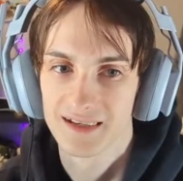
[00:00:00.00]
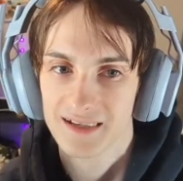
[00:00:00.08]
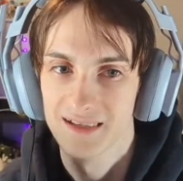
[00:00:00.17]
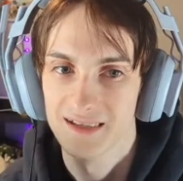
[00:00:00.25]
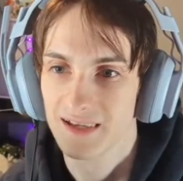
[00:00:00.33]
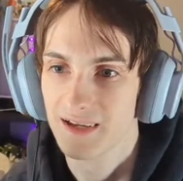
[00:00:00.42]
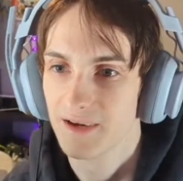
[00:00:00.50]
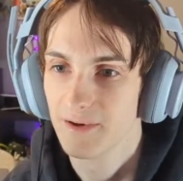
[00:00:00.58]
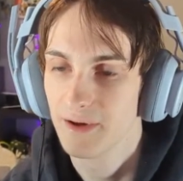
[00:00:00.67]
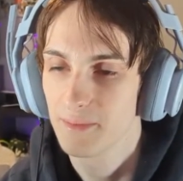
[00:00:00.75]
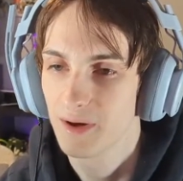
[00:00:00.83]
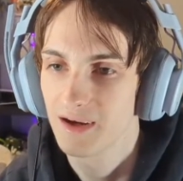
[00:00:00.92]
The
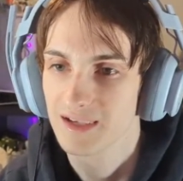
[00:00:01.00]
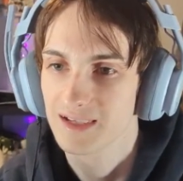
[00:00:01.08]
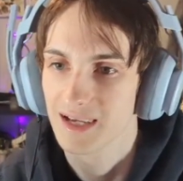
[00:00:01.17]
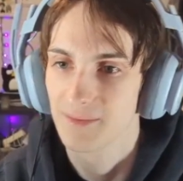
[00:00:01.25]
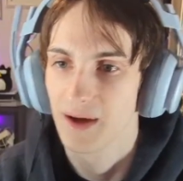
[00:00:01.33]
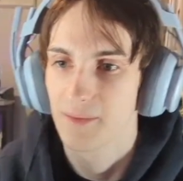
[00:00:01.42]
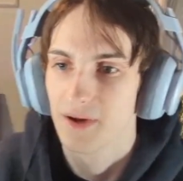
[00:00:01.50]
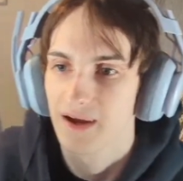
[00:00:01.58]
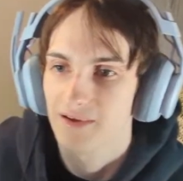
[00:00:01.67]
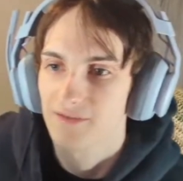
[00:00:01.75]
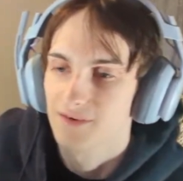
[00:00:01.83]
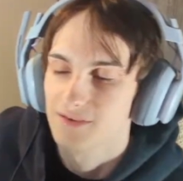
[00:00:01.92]
annoying part is that my
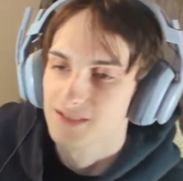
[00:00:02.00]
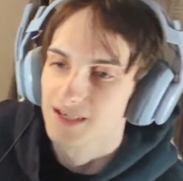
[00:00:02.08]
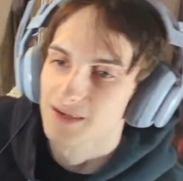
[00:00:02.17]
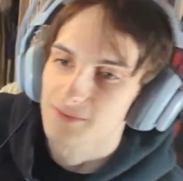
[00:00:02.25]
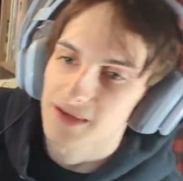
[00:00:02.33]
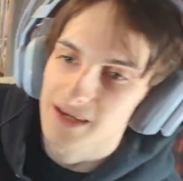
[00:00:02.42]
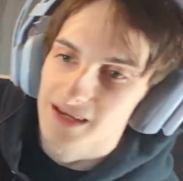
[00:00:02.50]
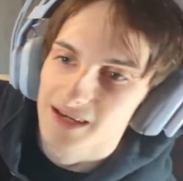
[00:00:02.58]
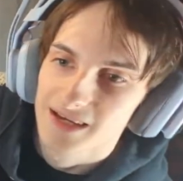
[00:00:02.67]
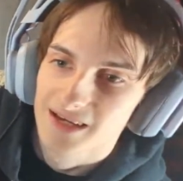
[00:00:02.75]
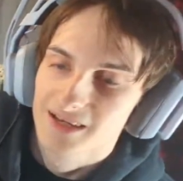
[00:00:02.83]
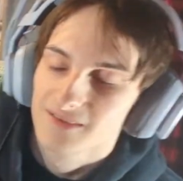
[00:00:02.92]
microphone's gonna be
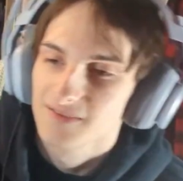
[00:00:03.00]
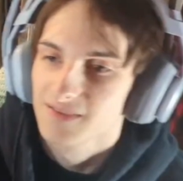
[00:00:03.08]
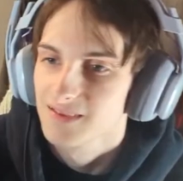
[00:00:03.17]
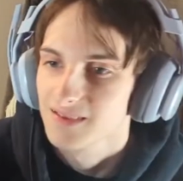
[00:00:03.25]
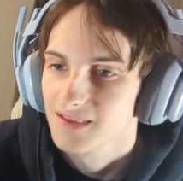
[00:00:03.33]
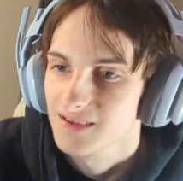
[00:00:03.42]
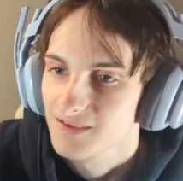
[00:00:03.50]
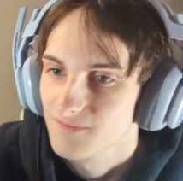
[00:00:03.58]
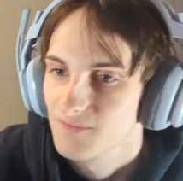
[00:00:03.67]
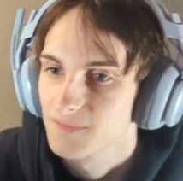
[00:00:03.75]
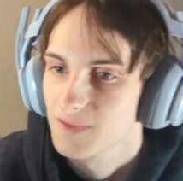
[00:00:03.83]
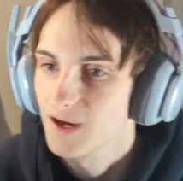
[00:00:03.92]

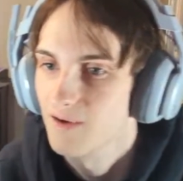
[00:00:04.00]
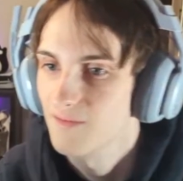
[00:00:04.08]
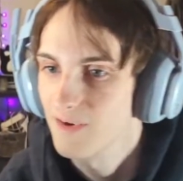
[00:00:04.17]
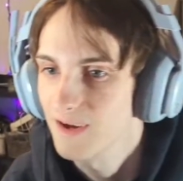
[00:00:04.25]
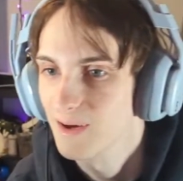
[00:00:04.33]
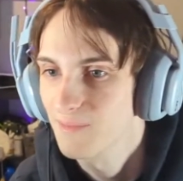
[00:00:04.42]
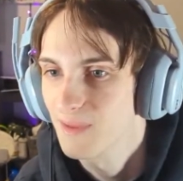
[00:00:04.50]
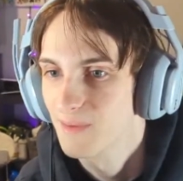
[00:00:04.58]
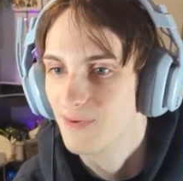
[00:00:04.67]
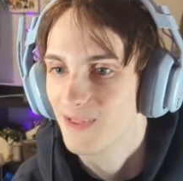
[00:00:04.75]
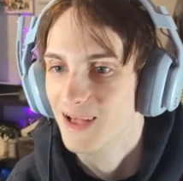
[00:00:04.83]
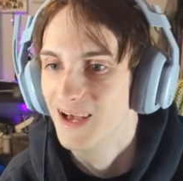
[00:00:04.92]
covering up than
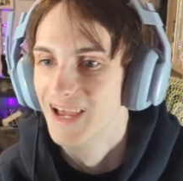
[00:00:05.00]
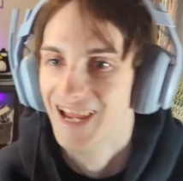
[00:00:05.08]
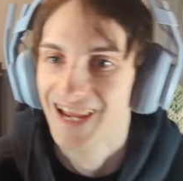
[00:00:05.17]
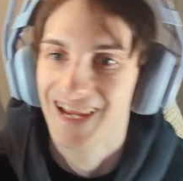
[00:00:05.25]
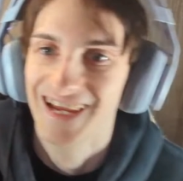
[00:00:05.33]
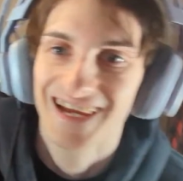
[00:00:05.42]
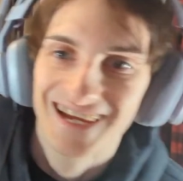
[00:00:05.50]
playing.